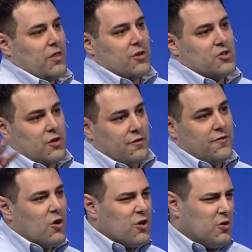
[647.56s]
Whether it's your
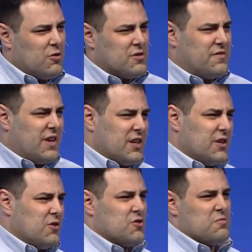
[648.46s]
photos,
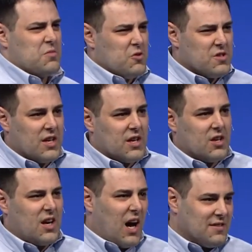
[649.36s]
videos,
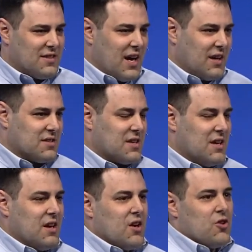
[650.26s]
music,
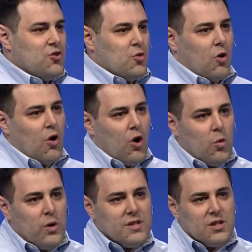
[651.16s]
contacts, you are
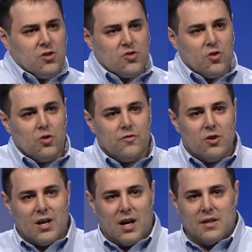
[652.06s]
always in control
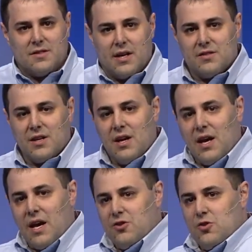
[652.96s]
of your content,
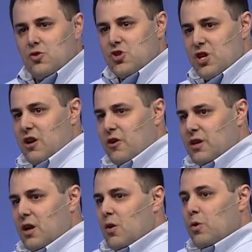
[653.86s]
and you
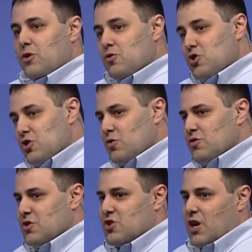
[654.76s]
share it when you
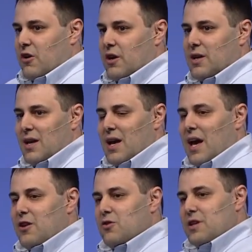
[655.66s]
choose to share it,
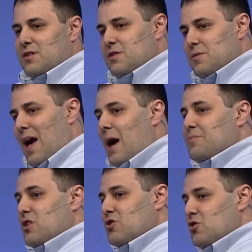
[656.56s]
and you let the
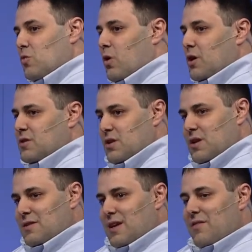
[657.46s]
apps that you want to
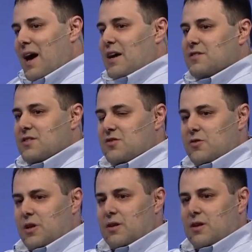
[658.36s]
have access
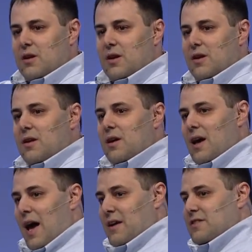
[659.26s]
to it,
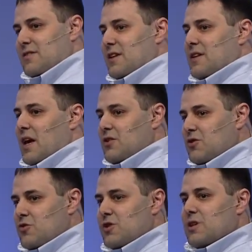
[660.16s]
access it
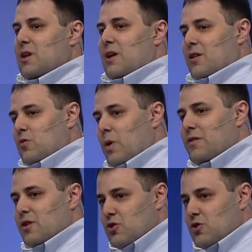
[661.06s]
and use it in the way